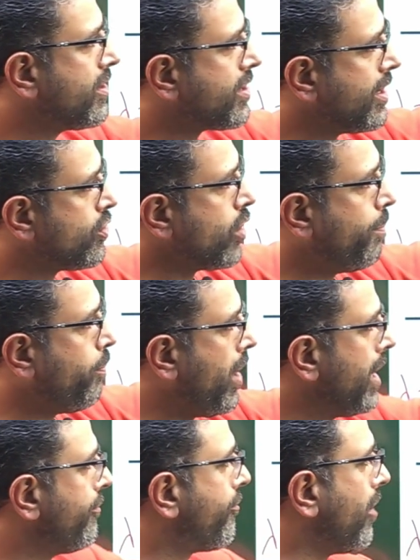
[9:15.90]
distance of
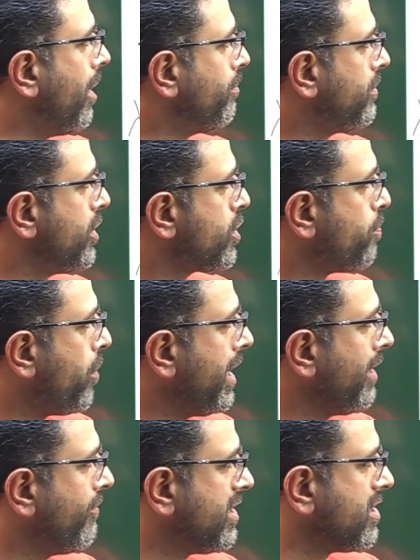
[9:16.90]
point from this
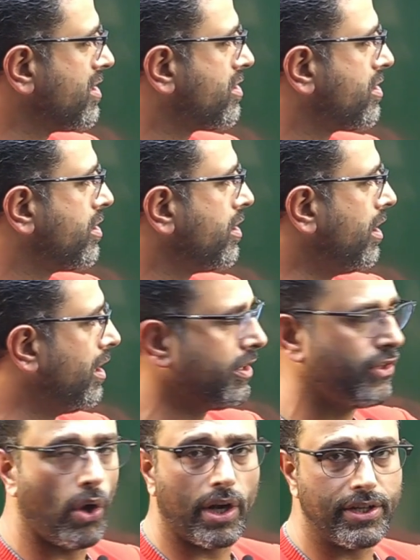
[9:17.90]
point which is uh,
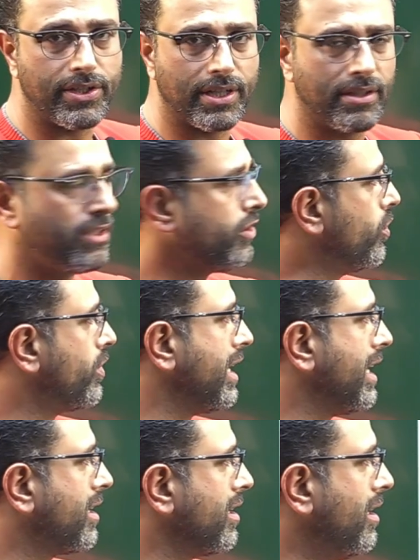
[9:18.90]
the origin you
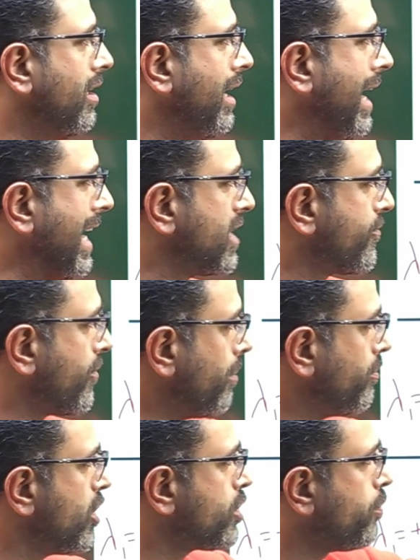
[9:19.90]
take uh, x
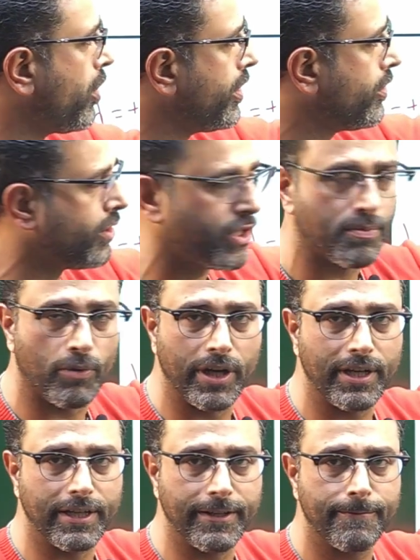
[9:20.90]
from this point to this
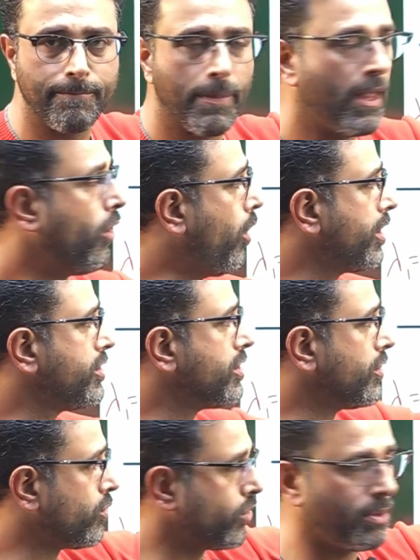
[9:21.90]
point here
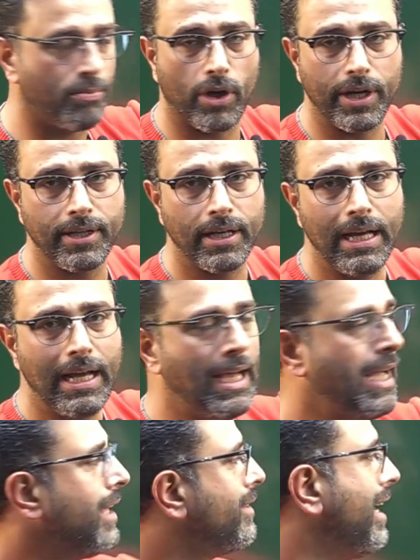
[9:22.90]
origin to the point
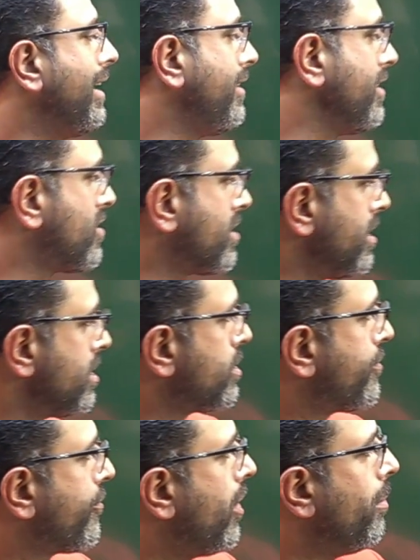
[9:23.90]
then
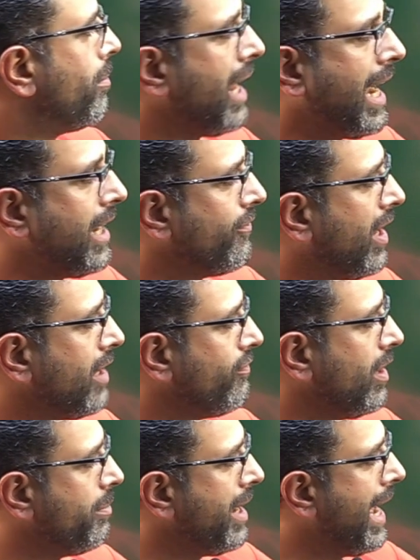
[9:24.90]
distance from line 1
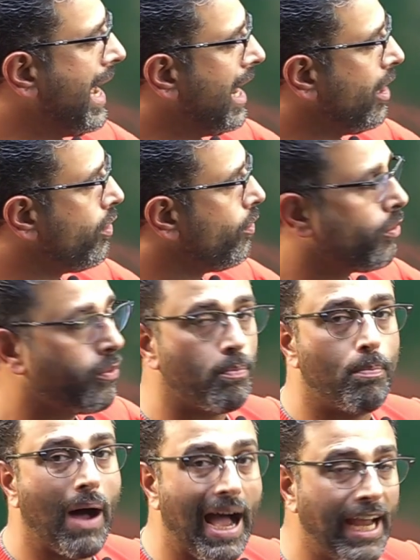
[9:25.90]
will be L
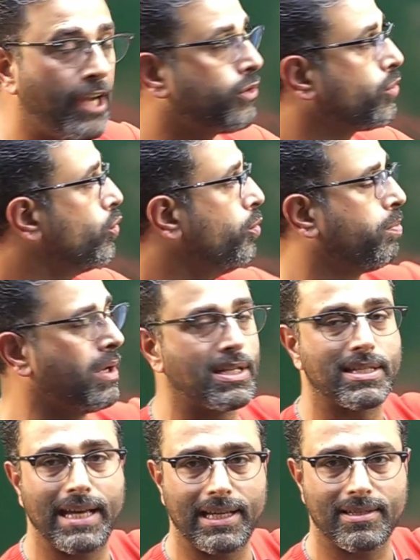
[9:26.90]
by 2
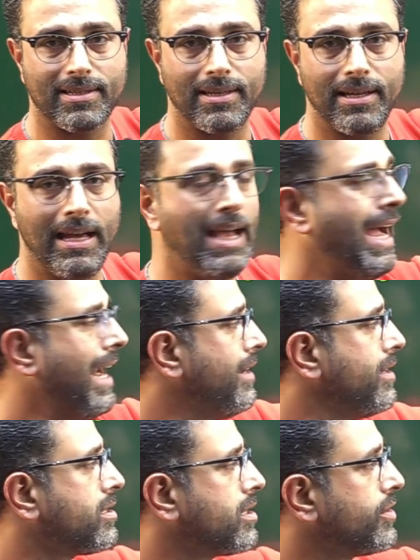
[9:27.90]
plus x and
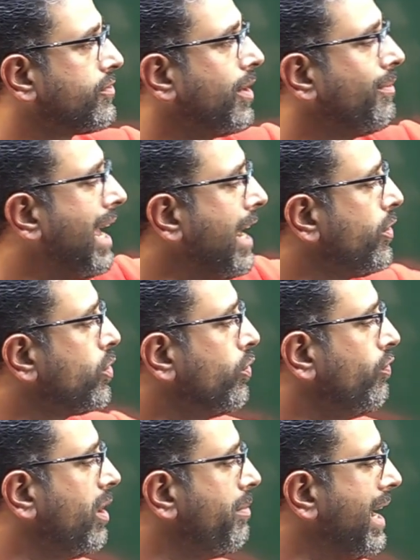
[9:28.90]
distance from line 2
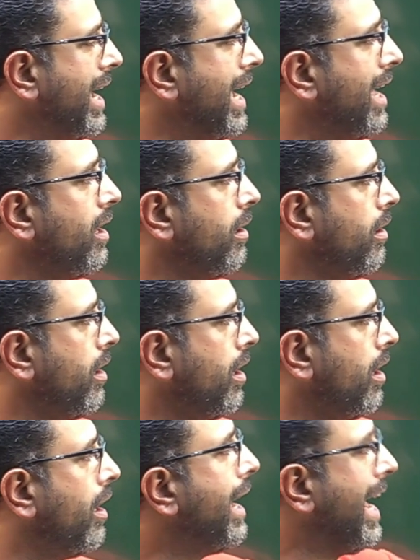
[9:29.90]
will be L
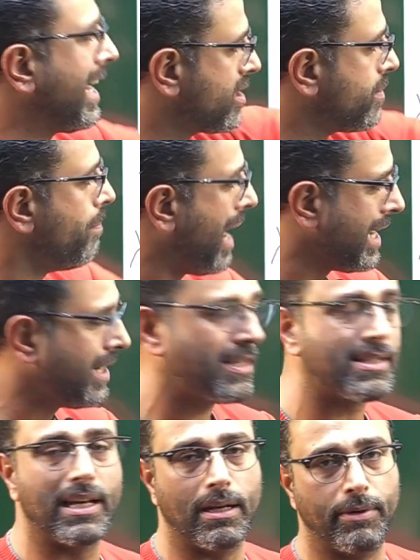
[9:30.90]
uh, x
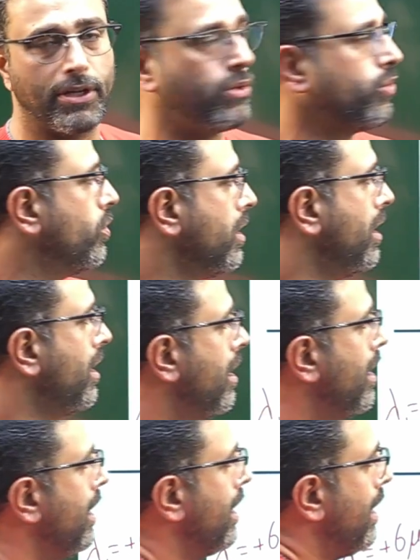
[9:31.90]
minus L by 2.
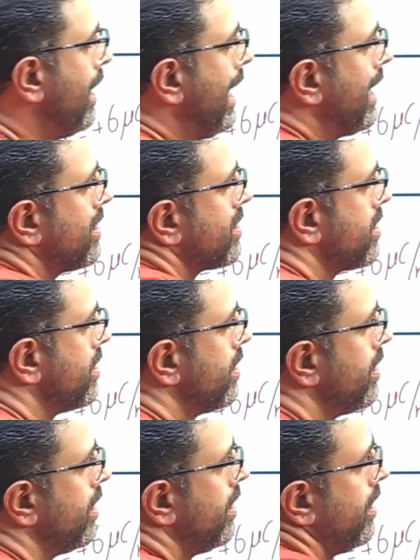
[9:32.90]
X
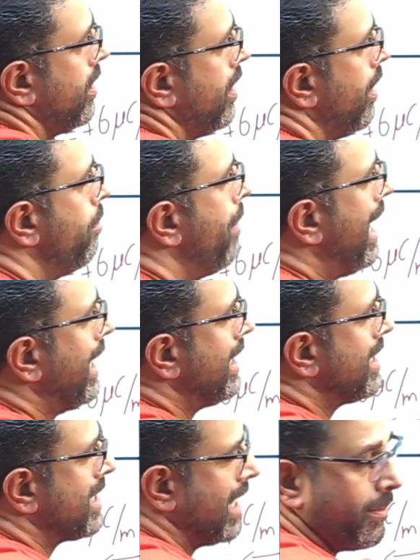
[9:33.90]

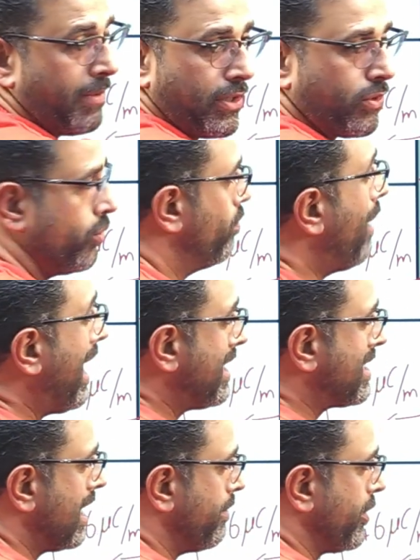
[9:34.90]
minus L by 2.
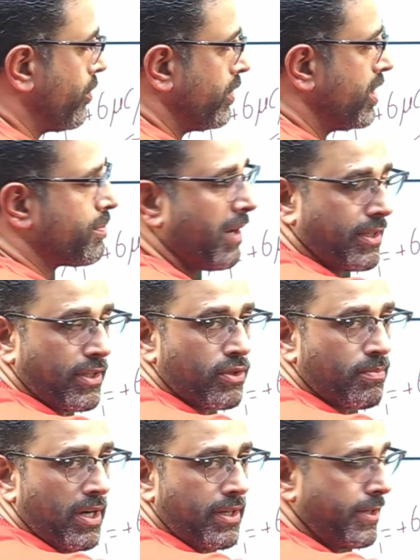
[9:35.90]
Minus L by 2. This part, this
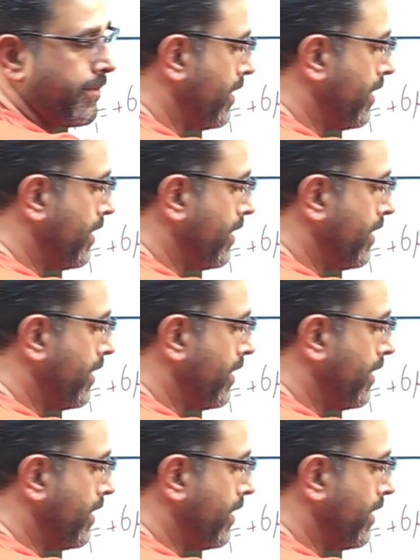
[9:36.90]
part here.